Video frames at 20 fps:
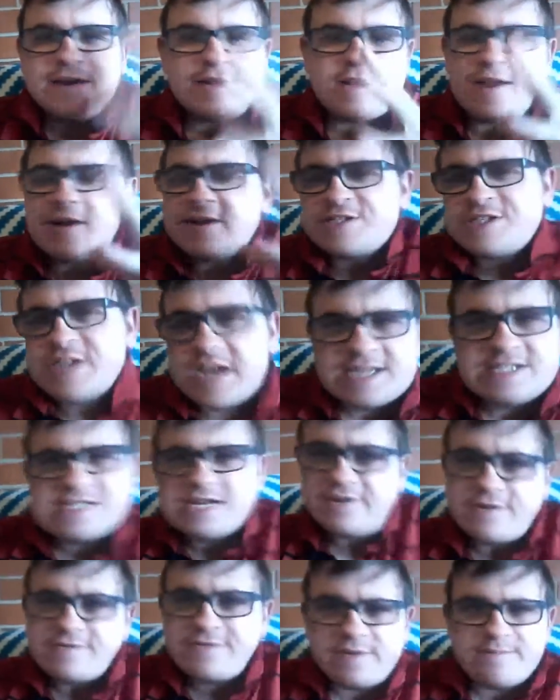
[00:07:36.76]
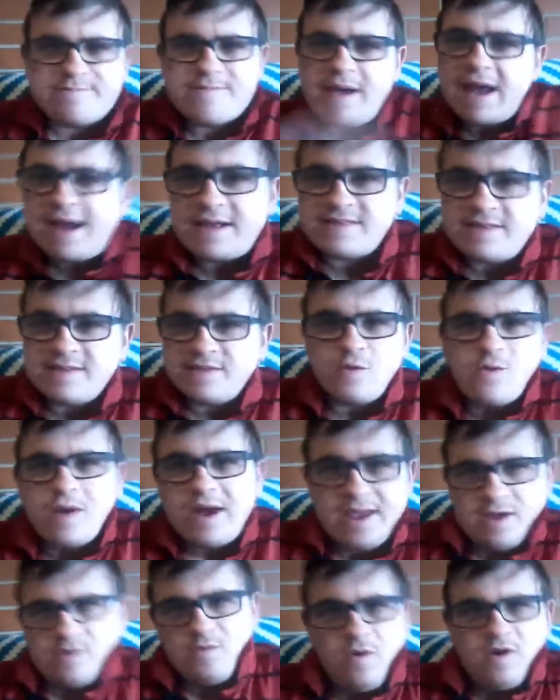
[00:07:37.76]
don't change everything back to the
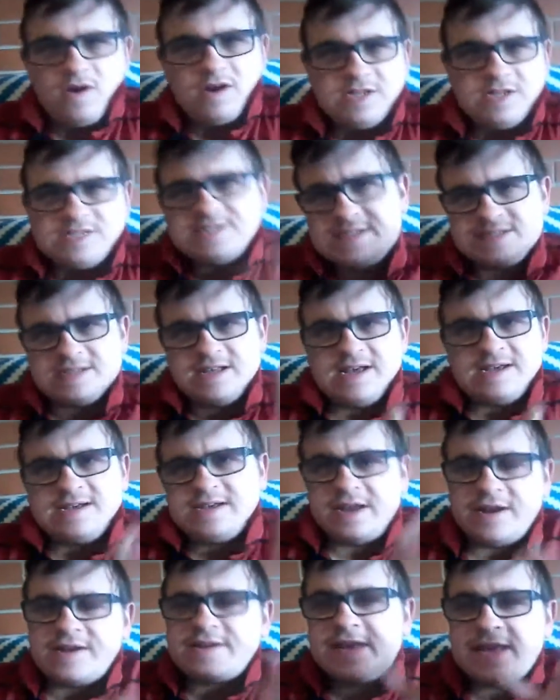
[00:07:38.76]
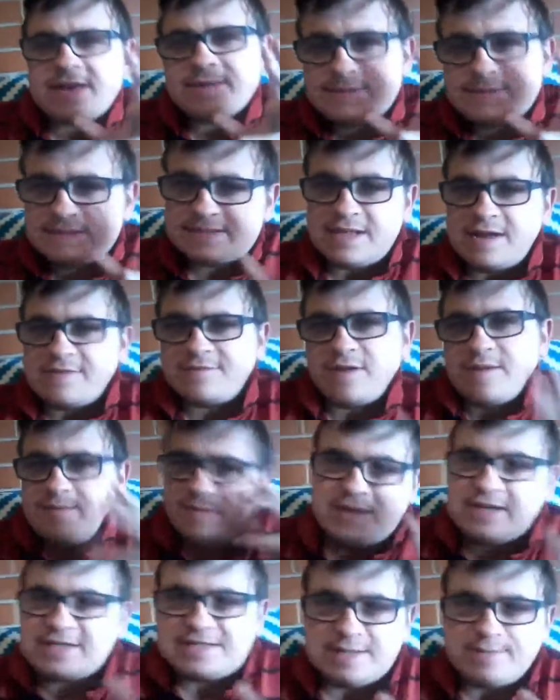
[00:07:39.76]
way it was. Like, keep stuff
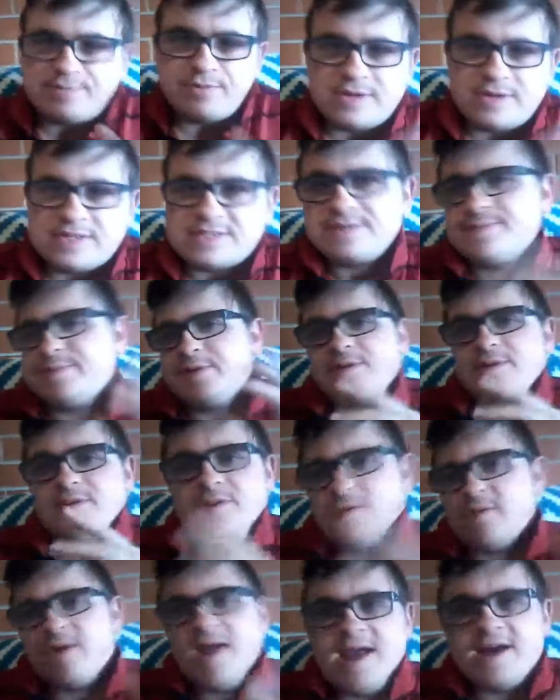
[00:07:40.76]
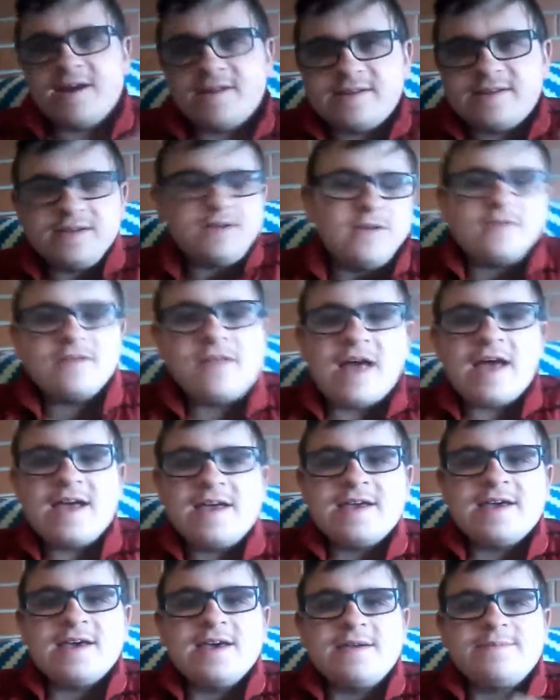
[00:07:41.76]
like PC Principal around and all that.